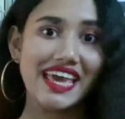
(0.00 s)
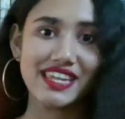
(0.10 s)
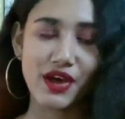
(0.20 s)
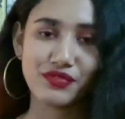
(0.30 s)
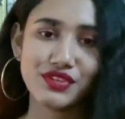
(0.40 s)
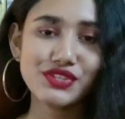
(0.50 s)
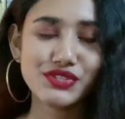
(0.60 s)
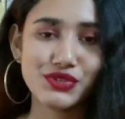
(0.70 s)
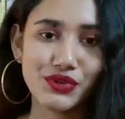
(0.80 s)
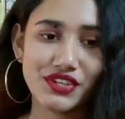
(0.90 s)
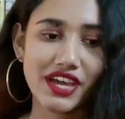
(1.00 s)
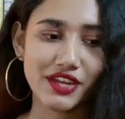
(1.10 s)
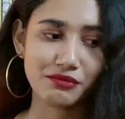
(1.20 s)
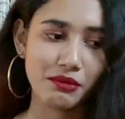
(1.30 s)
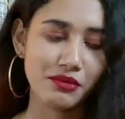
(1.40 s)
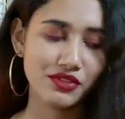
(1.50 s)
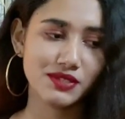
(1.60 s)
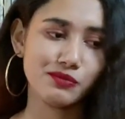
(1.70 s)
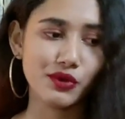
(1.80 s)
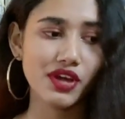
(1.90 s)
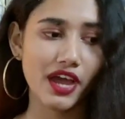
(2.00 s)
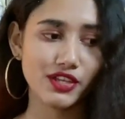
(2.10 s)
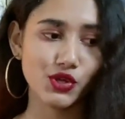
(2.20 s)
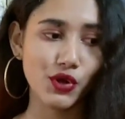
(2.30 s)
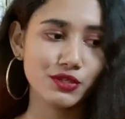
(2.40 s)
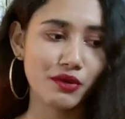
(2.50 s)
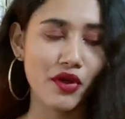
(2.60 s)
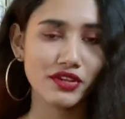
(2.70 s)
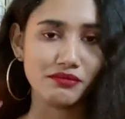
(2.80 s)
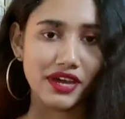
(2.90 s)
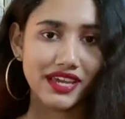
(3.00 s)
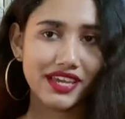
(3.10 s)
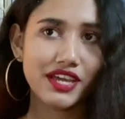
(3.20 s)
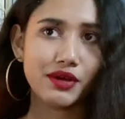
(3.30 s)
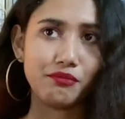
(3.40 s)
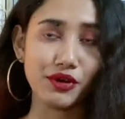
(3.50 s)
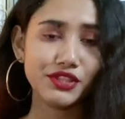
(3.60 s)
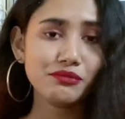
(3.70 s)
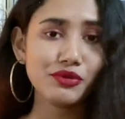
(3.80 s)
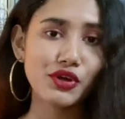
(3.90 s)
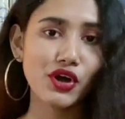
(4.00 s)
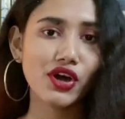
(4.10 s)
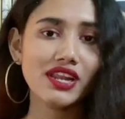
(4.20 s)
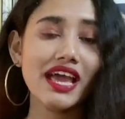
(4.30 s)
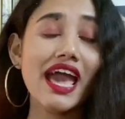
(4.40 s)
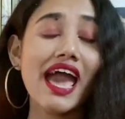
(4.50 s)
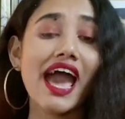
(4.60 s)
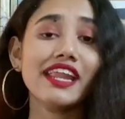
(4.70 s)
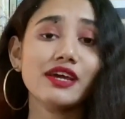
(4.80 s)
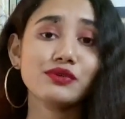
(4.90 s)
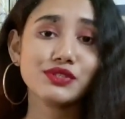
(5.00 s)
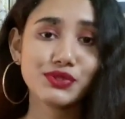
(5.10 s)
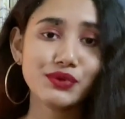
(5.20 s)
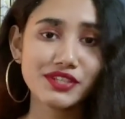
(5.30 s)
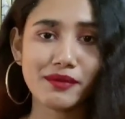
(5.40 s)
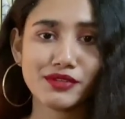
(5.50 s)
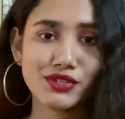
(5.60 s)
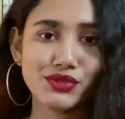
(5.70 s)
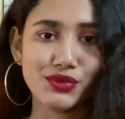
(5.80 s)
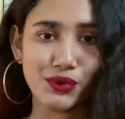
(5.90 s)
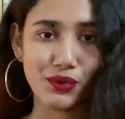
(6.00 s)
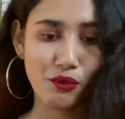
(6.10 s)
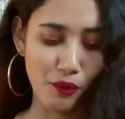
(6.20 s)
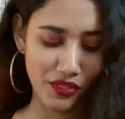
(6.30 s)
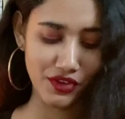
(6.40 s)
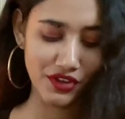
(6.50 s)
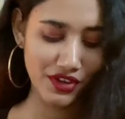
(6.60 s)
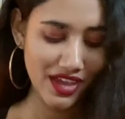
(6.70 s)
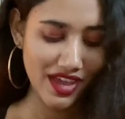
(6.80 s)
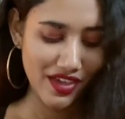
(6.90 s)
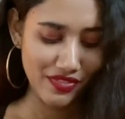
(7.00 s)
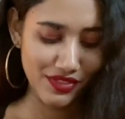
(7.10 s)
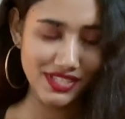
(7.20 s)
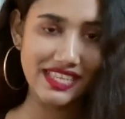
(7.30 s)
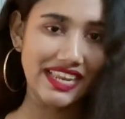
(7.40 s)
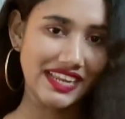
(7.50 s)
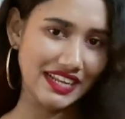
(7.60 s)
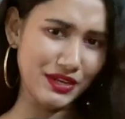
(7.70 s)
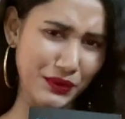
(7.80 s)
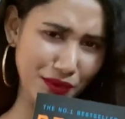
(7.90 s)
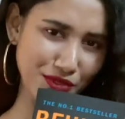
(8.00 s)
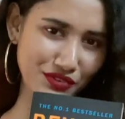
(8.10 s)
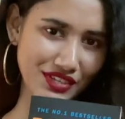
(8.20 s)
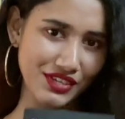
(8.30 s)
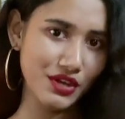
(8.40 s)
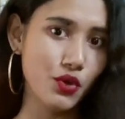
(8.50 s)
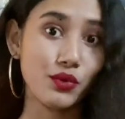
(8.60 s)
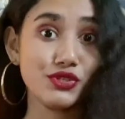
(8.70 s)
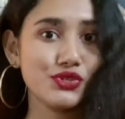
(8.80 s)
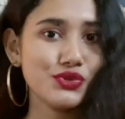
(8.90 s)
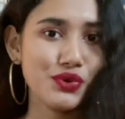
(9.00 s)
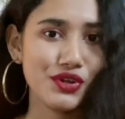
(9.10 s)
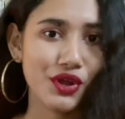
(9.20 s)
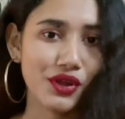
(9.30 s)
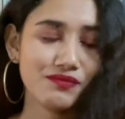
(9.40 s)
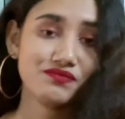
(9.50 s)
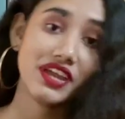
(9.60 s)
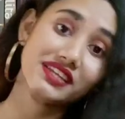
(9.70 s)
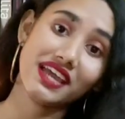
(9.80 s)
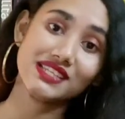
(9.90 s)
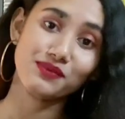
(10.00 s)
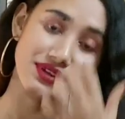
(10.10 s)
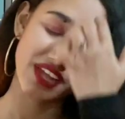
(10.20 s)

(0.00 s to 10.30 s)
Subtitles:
Now, this story, I remember this book I talked about in my birthday book haul, and I was so tempted to know whether this little note over here was true or not. And guess what?